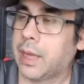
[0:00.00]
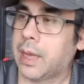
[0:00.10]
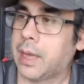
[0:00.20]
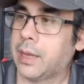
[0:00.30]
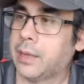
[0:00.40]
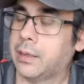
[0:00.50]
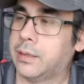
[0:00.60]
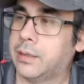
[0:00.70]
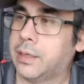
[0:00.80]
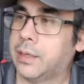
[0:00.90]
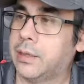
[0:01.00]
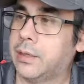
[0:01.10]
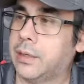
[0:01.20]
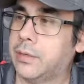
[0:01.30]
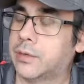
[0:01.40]
and
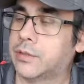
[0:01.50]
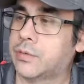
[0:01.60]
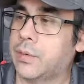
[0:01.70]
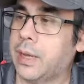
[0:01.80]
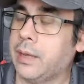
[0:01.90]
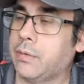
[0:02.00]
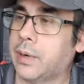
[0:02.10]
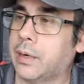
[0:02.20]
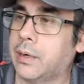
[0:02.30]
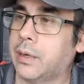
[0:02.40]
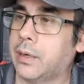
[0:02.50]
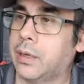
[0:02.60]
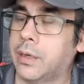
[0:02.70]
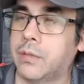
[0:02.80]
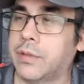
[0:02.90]
done in such a way where
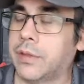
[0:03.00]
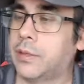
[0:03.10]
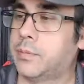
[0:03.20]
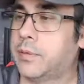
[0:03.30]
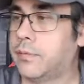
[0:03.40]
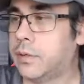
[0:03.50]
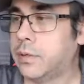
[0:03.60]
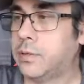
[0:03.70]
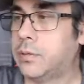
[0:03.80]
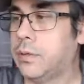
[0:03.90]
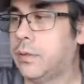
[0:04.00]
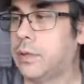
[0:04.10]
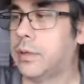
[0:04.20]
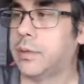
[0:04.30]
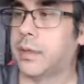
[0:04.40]
with a little bit of glue you
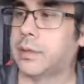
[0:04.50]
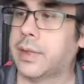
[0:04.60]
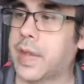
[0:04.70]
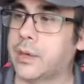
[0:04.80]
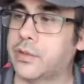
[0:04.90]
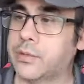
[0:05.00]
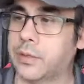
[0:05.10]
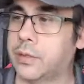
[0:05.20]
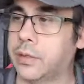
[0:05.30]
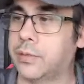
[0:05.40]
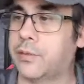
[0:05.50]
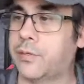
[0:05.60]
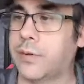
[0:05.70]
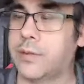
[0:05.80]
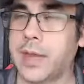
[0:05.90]
can attach the hooks
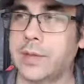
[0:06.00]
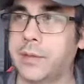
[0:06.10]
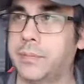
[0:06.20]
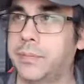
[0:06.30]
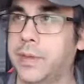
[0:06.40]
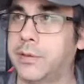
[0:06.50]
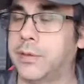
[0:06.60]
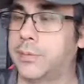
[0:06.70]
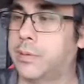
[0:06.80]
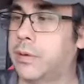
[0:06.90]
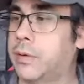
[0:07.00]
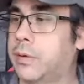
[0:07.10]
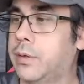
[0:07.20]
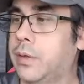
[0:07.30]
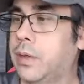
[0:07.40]
for that, the Bunsen
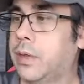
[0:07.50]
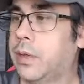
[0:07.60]
burner,